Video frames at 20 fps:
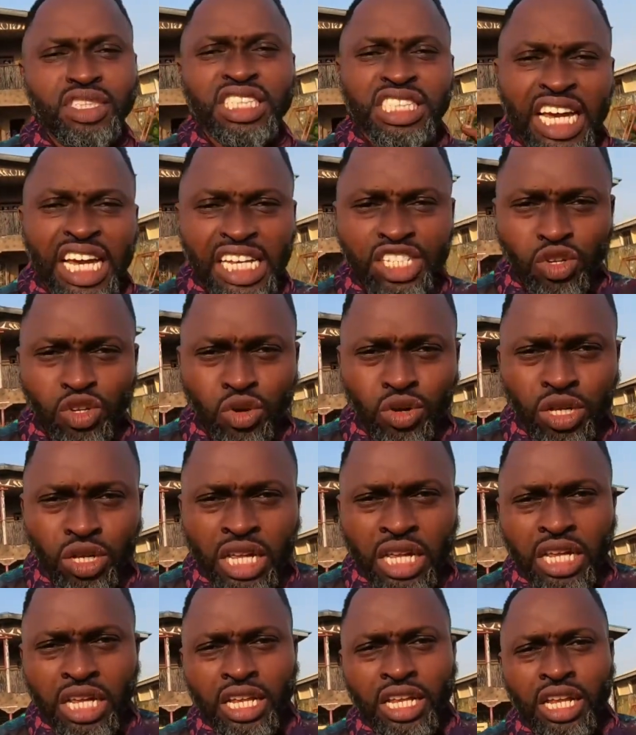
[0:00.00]
Yes, so
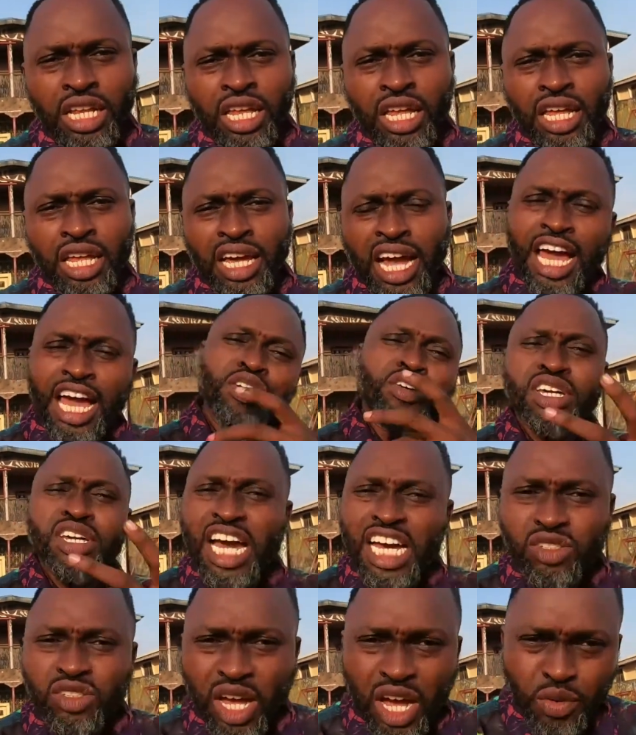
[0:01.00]
can you
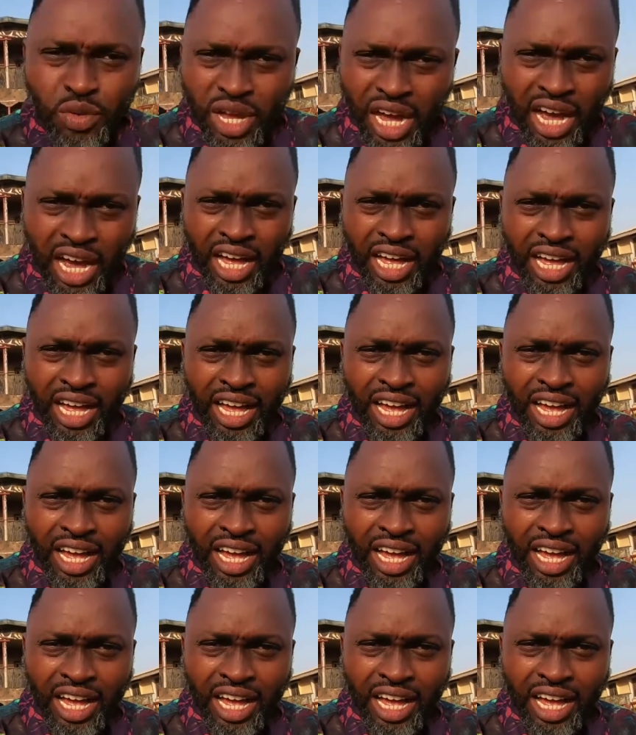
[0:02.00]
guess where we are?